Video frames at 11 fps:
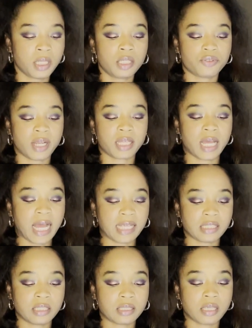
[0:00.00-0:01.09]
drank at
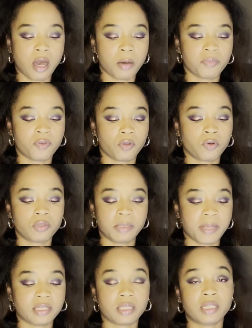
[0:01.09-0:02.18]
hazardous, harmful or
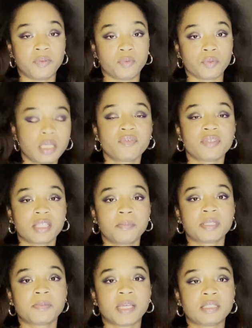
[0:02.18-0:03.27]
dependent levels. For some
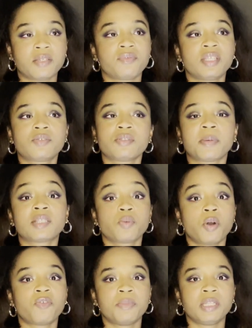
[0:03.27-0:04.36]
perspective, this was about
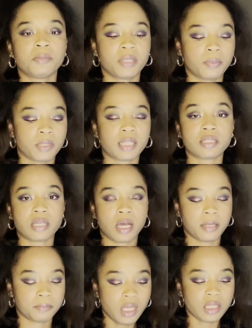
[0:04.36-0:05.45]
12 million people at the
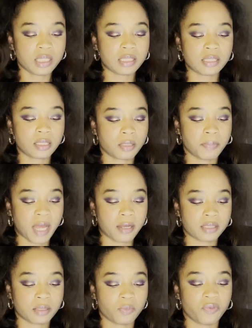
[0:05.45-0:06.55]
time. This is in
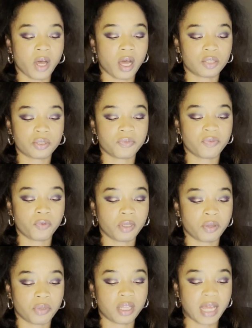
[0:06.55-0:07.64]
comparison with
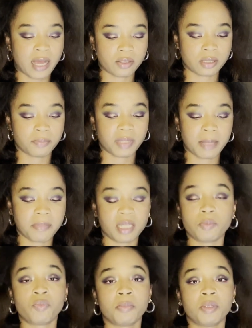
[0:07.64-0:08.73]
143,000 black men
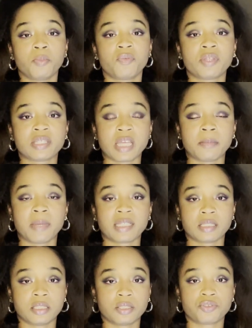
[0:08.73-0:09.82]
and women with the same
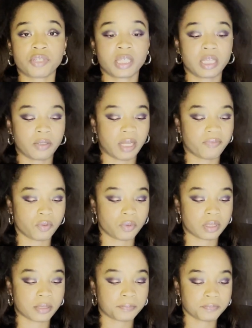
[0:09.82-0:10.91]
hazardous drinking
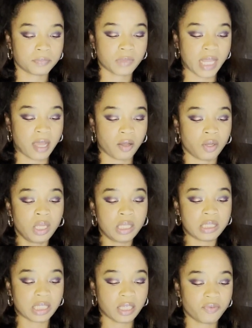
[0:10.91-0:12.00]
levels. Now,
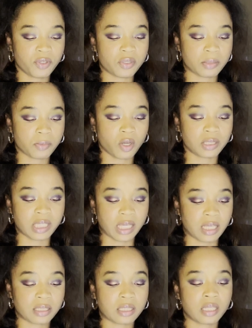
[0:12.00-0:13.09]
to give you some
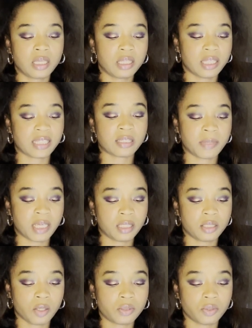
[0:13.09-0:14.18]
context, the estimated
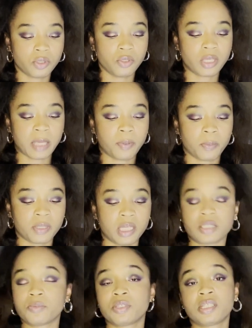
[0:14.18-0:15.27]
total UK
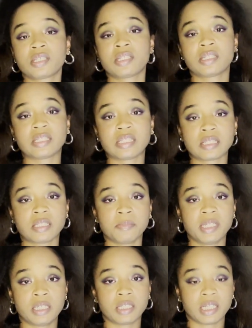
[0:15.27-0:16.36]
population was just under 60
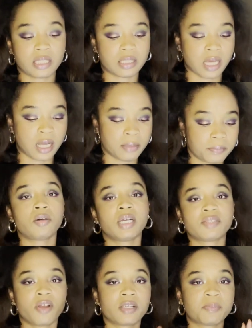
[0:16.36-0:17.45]
million at the time. As
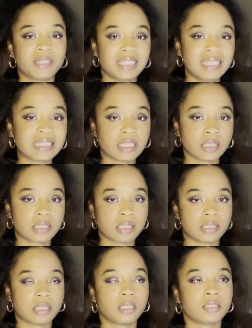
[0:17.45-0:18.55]
far as policing is
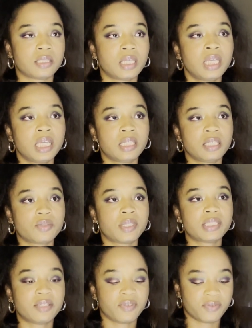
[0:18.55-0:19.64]
concerned, in a
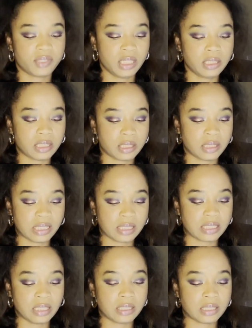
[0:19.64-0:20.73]

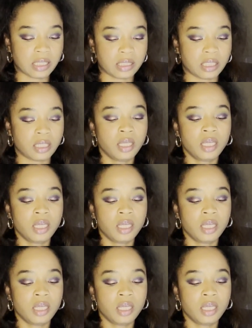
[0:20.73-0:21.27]
2015-16 study,